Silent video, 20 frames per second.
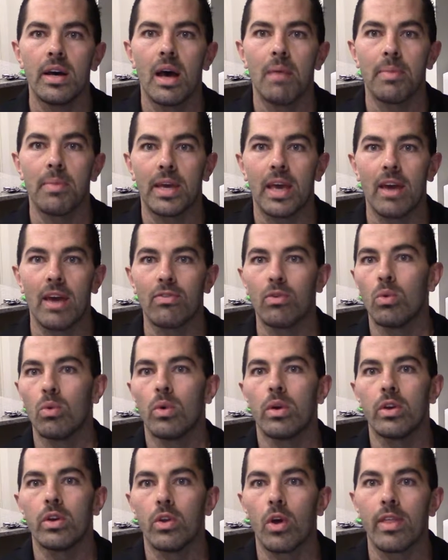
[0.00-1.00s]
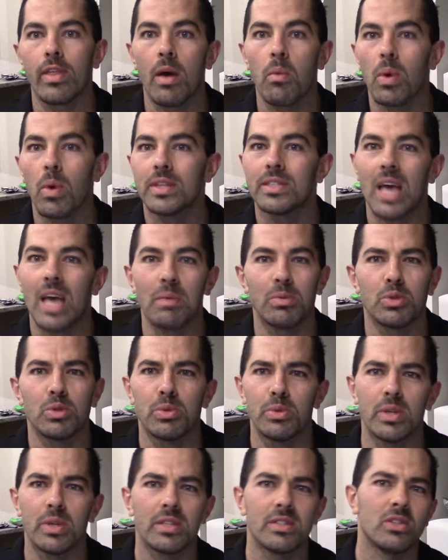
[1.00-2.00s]
and be careful, you know, that 1
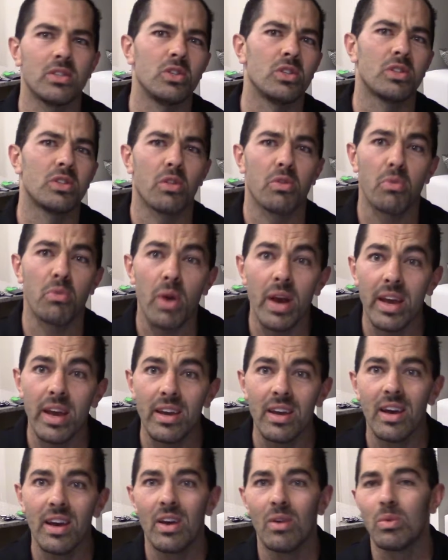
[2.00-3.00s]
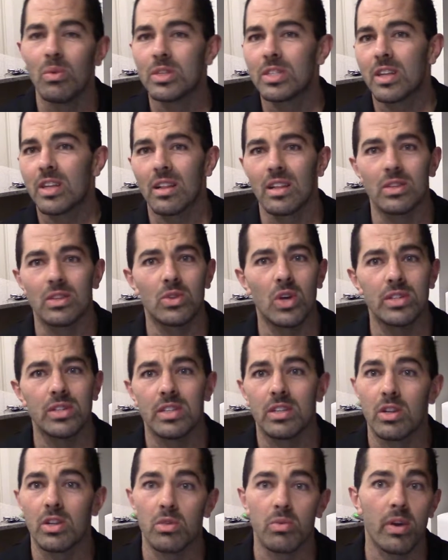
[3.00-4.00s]
tablespoon doesn't turn into 3, which suddenly turns
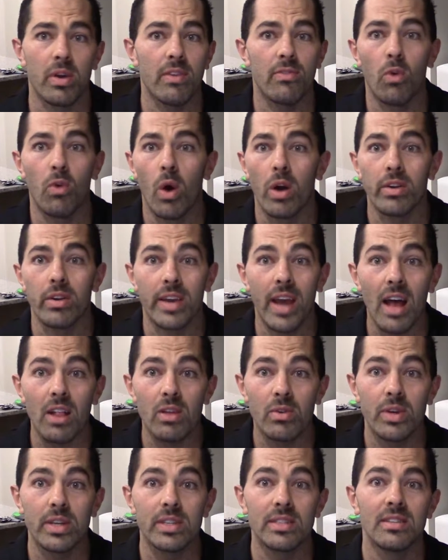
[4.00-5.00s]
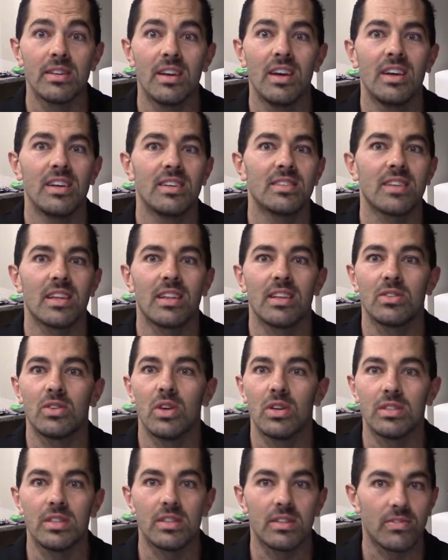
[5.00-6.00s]
into 400 calories, suddenly
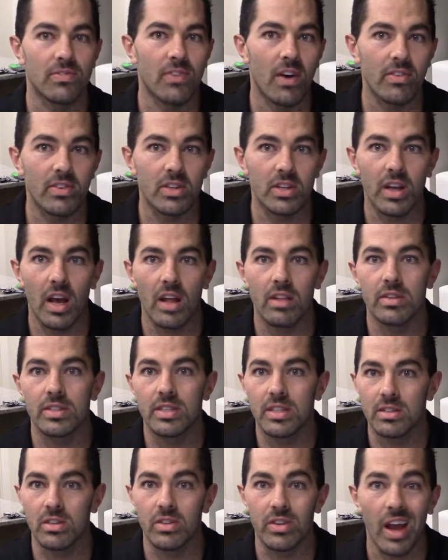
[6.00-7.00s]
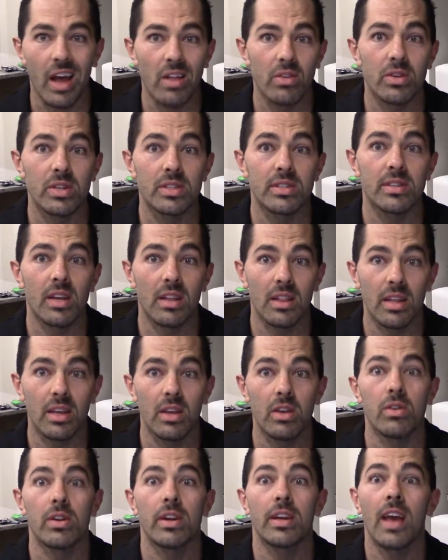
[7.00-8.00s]
turns into 500 calories, 600 calories, suddenly
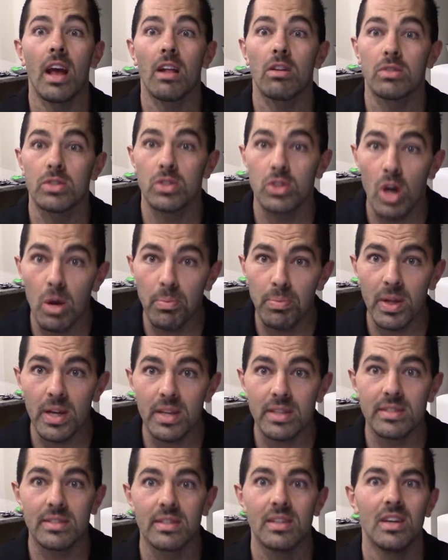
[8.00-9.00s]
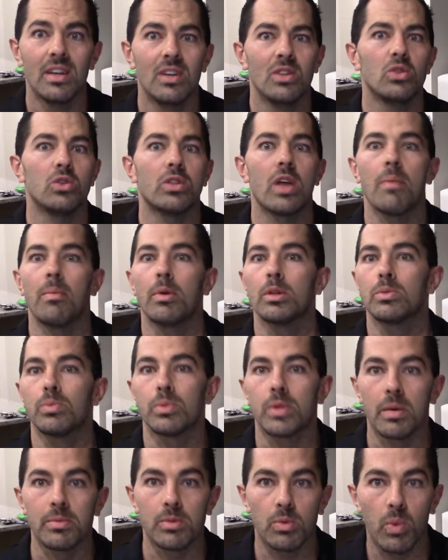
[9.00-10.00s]
you're in a calorie surplus. Do that multiple
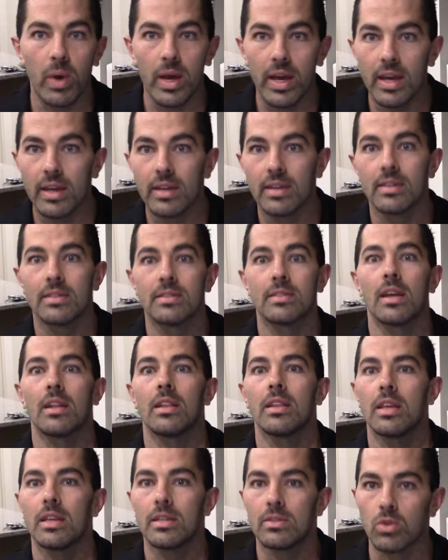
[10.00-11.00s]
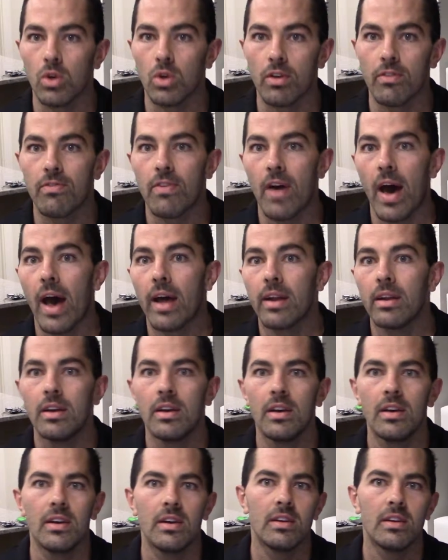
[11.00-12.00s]
times a week, suddenly you're storing fat.
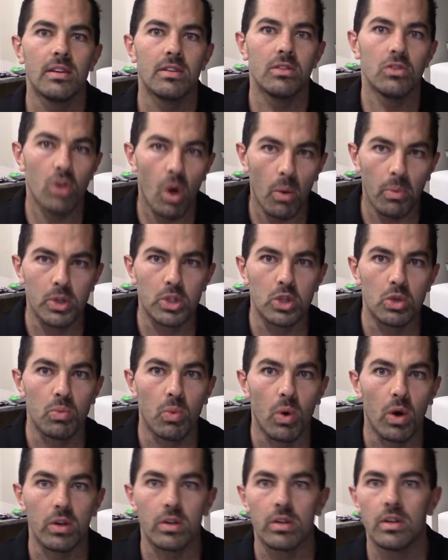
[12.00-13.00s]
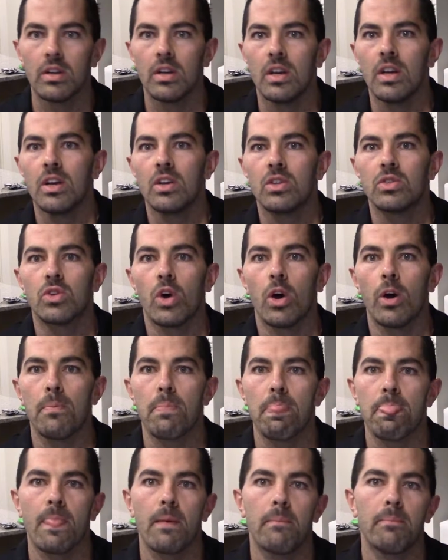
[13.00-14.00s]
Not what you want.
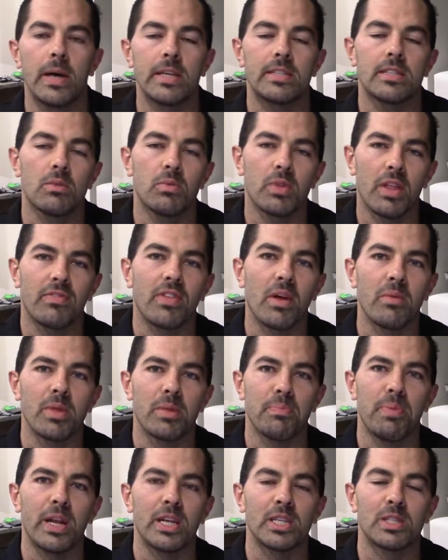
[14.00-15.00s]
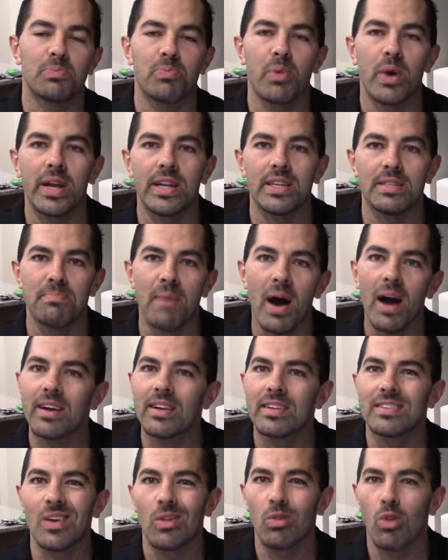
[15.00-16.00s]
So basically what I've done with the peanut spread is market
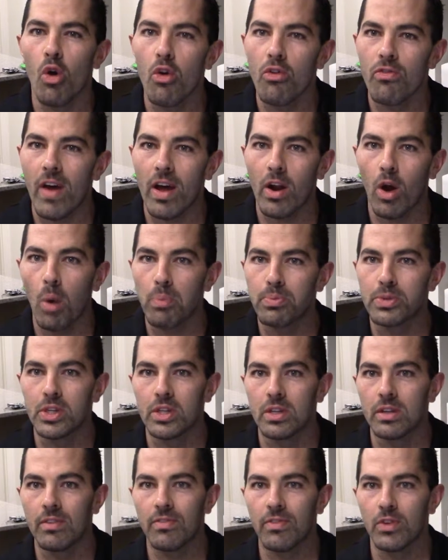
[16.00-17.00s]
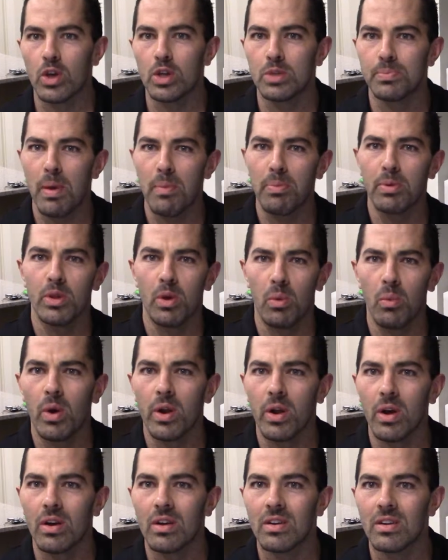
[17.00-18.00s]
as a low fat option for those people that want
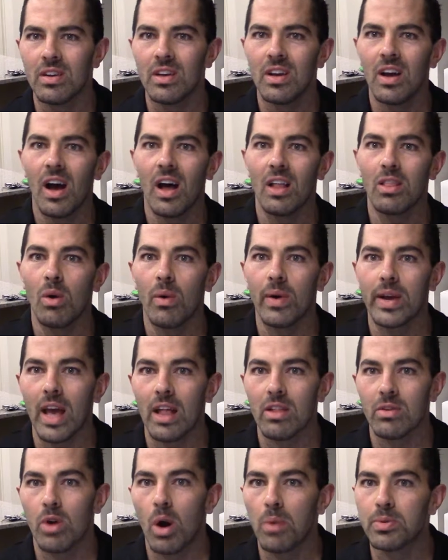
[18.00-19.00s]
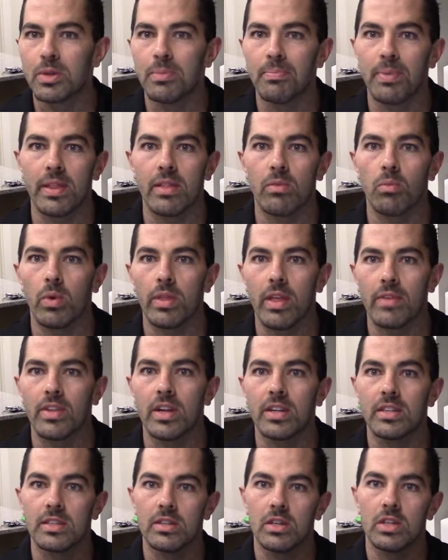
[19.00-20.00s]
a lower calorie option, but what they've
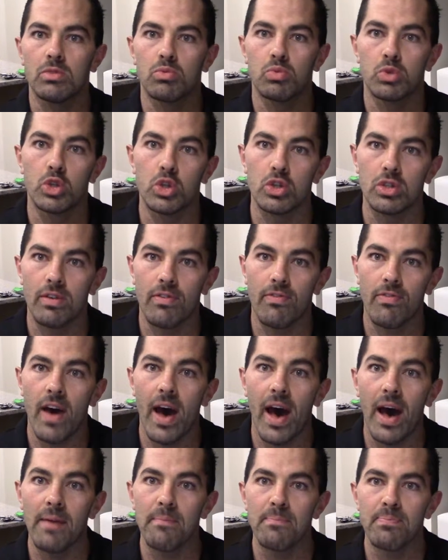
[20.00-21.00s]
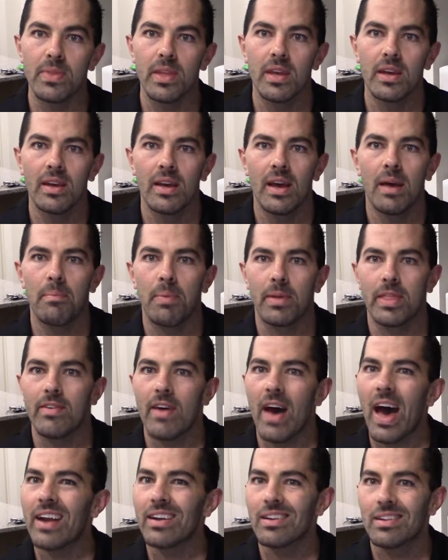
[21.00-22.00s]
done is reduce the fat, but
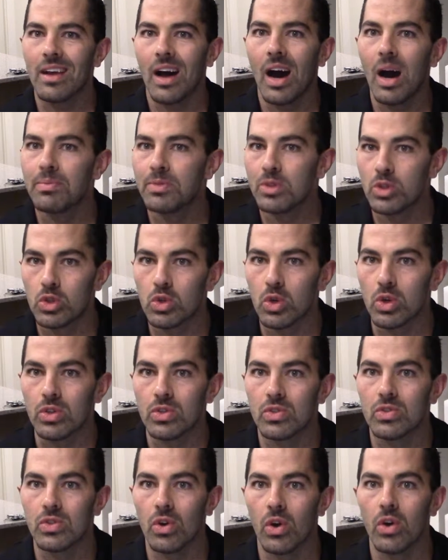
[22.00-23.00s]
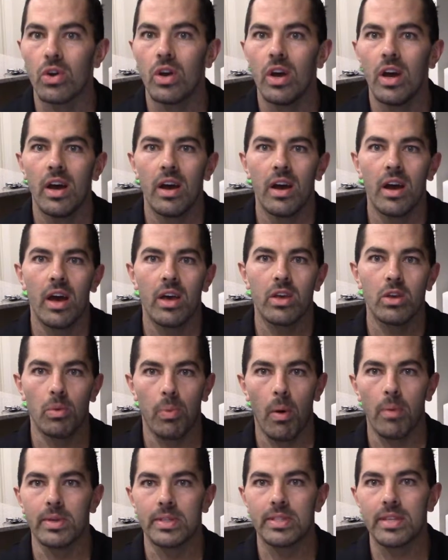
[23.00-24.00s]
they've added carbs and sugars. So you'll
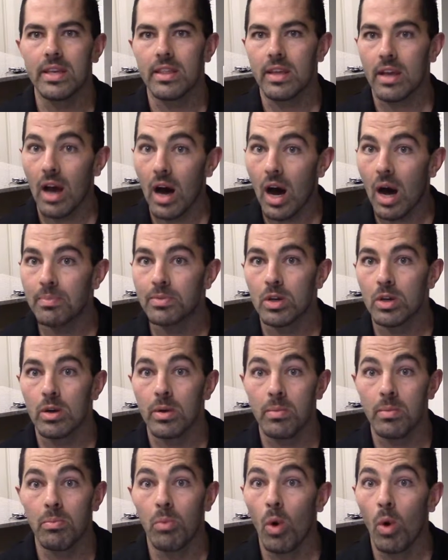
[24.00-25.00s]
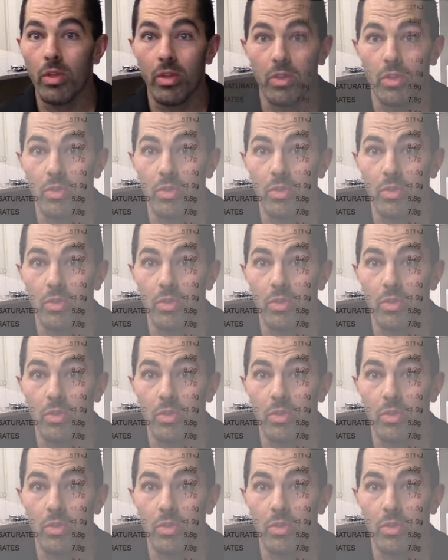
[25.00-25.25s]
probably see the carbs are more than